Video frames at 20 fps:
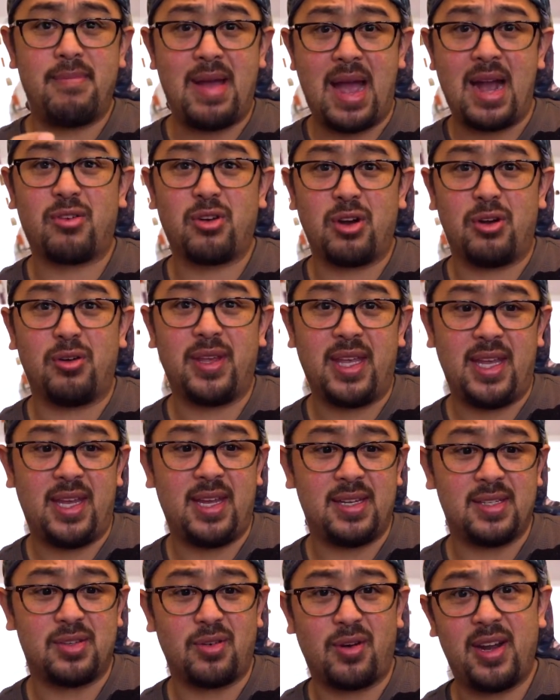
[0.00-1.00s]
macro
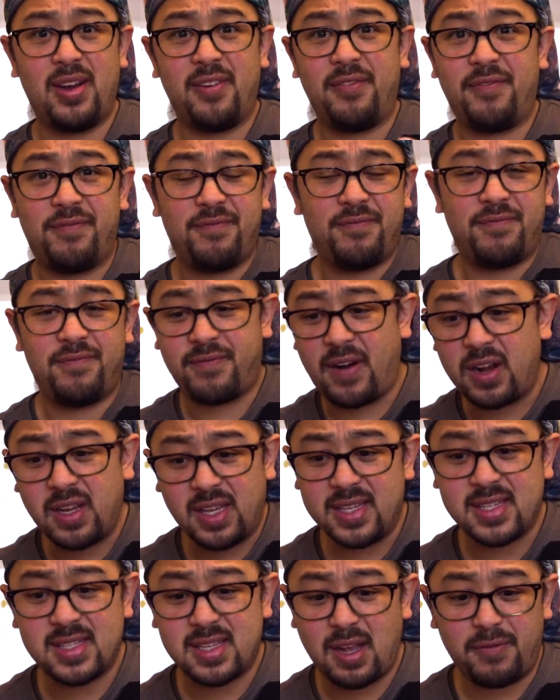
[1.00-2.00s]
keys or any
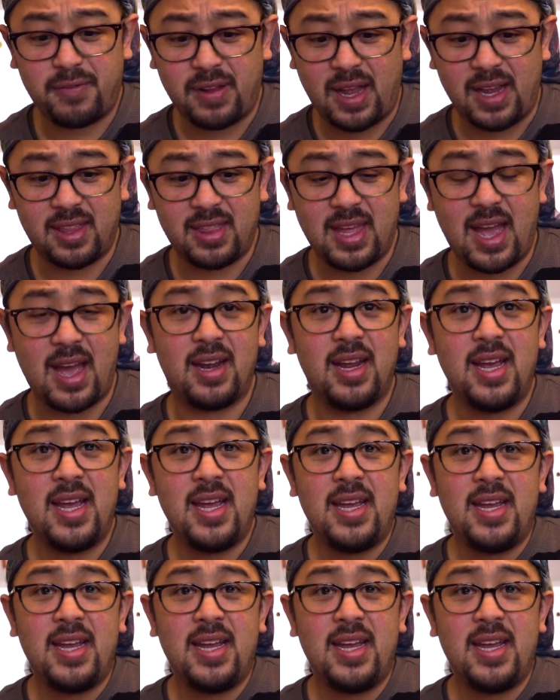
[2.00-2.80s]
funky stuff like that,